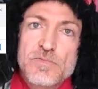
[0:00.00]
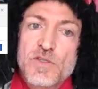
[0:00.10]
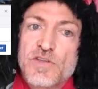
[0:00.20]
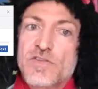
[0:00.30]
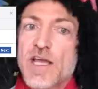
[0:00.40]

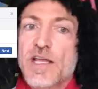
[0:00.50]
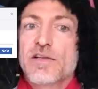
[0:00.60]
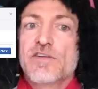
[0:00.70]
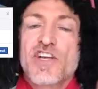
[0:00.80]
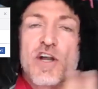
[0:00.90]
You can
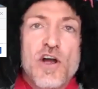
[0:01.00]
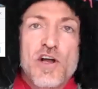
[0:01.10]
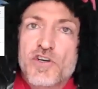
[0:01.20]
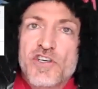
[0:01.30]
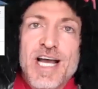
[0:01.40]
say share
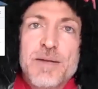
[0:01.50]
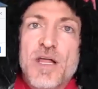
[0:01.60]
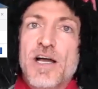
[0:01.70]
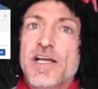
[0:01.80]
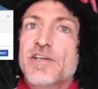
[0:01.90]
on your
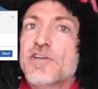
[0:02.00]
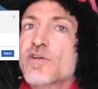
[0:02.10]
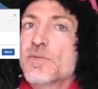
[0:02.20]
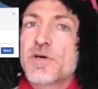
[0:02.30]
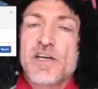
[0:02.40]
timeline,
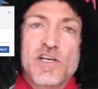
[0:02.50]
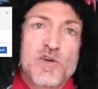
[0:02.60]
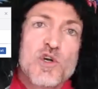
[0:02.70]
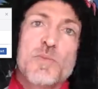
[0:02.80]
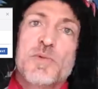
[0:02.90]
you can put it in a
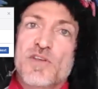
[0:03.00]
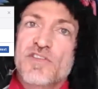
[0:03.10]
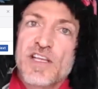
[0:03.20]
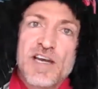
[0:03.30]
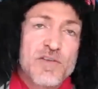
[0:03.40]
group, you can
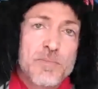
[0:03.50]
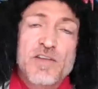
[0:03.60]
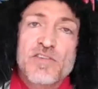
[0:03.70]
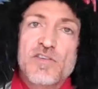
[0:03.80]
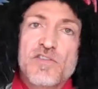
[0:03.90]
send it as a
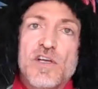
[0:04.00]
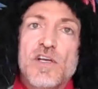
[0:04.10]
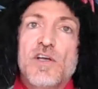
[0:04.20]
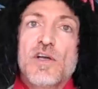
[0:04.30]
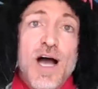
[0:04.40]
message.
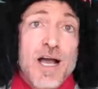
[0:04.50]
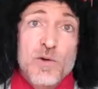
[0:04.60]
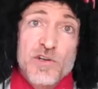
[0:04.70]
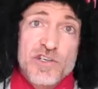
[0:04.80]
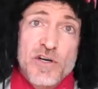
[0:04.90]
I
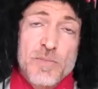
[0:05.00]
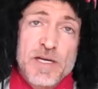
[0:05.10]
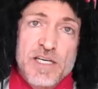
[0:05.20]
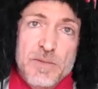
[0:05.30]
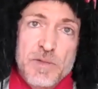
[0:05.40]
always share it on
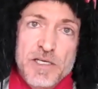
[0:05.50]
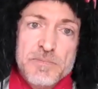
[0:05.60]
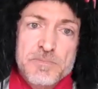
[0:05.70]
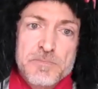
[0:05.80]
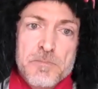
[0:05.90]
my timeline.